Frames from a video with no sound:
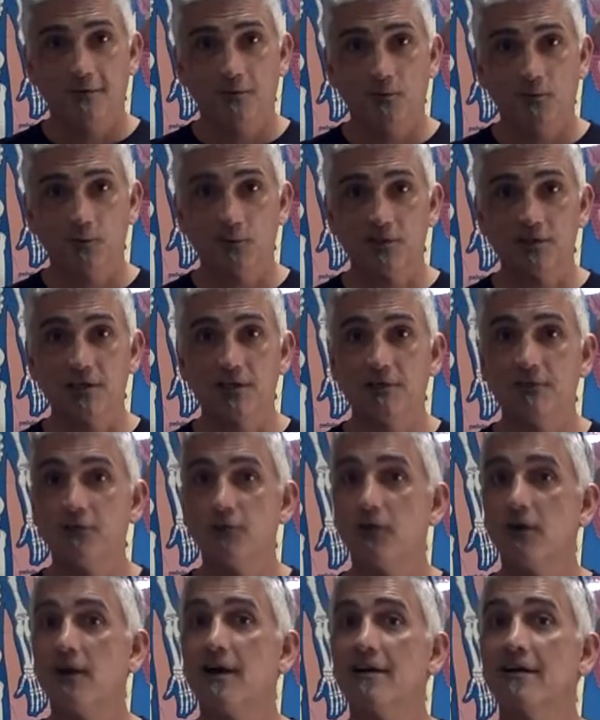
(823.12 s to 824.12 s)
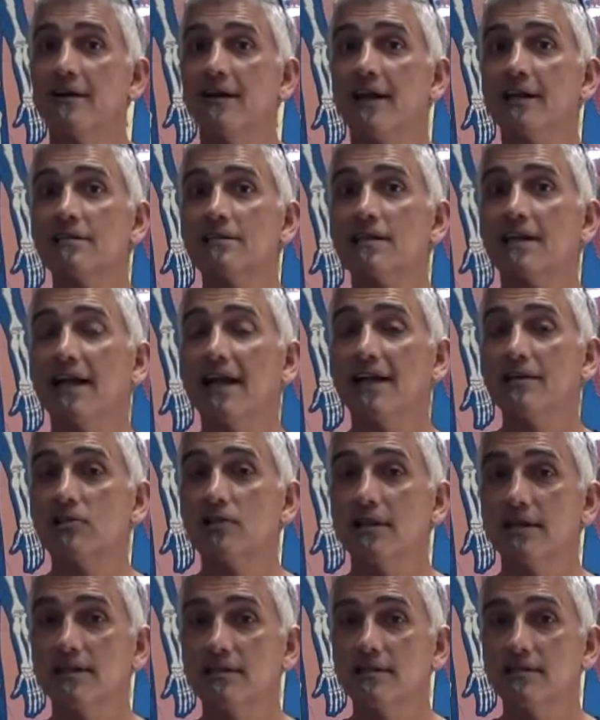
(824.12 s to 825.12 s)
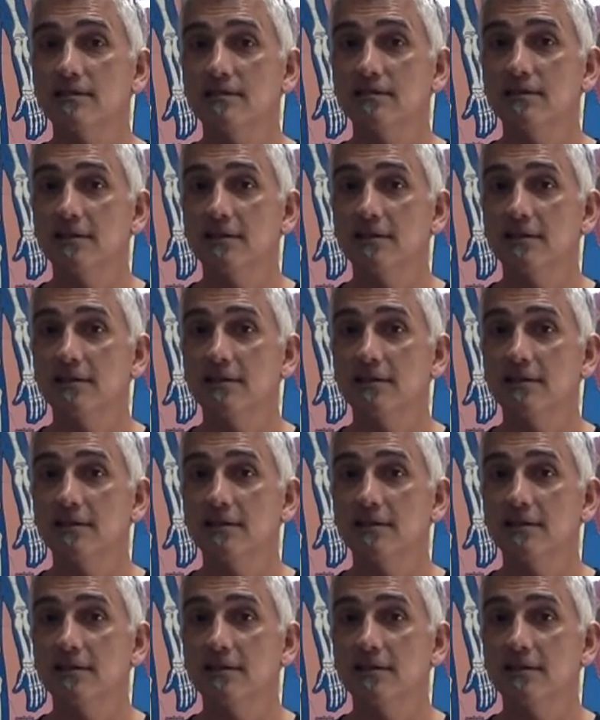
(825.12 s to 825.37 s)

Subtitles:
We'll see you for our next catch lesson